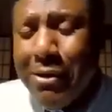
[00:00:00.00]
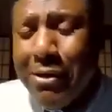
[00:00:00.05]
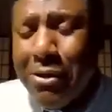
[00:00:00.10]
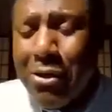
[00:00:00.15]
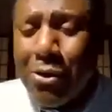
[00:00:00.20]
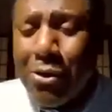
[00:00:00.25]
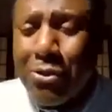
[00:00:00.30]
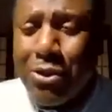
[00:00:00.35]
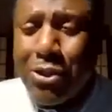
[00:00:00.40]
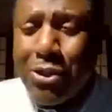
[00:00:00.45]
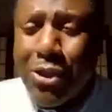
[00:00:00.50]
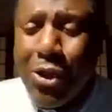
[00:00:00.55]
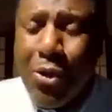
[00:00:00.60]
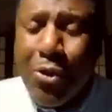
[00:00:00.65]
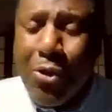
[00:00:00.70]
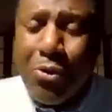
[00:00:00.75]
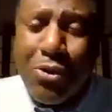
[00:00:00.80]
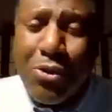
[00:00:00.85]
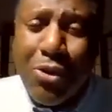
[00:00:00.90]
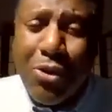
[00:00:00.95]
So
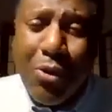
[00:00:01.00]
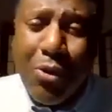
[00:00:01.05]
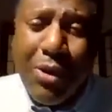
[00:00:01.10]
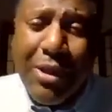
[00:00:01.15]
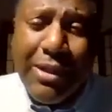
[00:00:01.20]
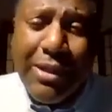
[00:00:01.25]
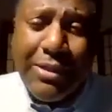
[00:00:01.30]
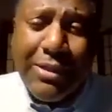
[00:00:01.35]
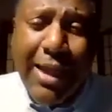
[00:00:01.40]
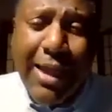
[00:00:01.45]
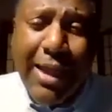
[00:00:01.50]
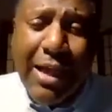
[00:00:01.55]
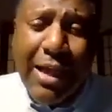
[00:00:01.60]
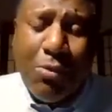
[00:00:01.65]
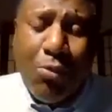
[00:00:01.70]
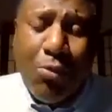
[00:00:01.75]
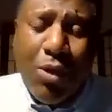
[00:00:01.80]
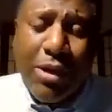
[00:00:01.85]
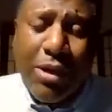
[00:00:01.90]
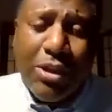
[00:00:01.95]
he's got
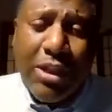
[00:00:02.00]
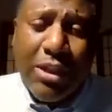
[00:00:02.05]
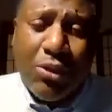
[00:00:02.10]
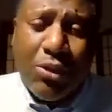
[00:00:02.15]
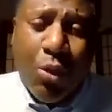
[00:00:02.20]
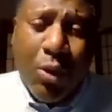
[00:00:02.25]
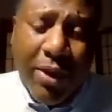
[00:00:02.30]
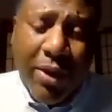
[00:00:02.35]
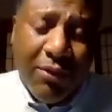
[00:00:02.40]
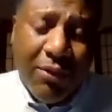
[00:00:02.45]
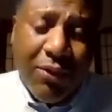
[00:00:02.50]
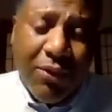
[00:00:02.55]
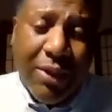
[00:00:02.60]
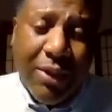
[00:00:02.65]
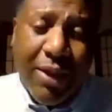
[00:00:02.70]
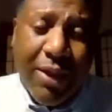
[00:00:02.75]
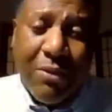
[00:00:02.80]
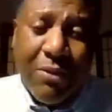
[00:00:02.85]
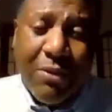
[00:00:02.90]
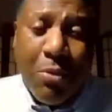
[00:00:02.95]
12 or
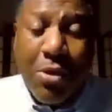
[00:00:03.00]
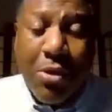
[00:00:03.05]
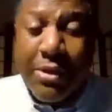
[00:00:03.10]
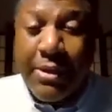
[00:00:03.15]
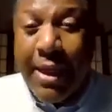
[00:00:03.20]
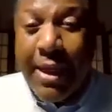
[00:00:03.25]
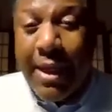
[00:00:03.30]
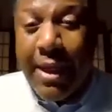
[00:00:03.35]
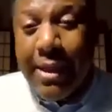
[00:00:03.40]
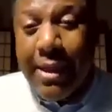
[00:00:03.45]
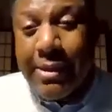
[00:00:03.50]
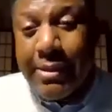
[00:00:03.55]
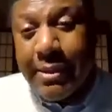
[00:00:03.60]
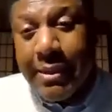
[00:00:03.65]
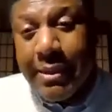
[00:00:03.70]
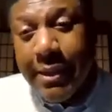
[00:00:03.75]
11 more days.